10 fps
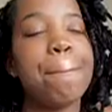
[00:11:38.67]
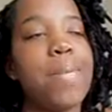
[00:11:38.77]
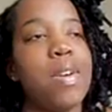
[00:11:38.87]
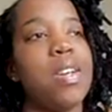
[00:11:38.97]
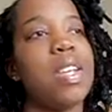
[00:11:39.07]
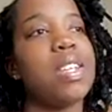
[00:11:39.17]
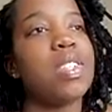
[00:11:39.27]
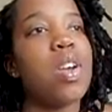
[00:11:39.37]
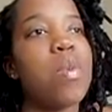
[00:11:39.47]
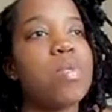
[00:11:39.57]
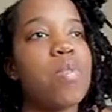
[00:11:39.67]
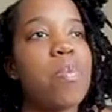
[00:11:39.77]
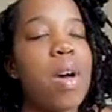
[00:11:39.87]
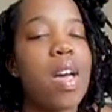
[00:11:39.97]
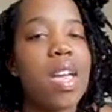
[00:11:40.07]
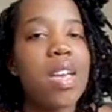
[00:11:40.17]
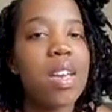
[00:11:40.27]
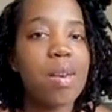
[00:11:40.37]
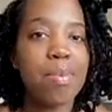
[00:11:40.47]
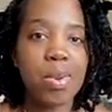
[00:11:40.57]
But in terms of my
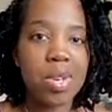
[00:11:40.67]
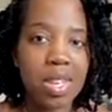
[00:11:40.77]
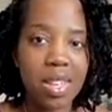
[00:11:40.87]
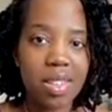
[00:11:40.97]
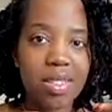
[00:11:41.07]
beauty,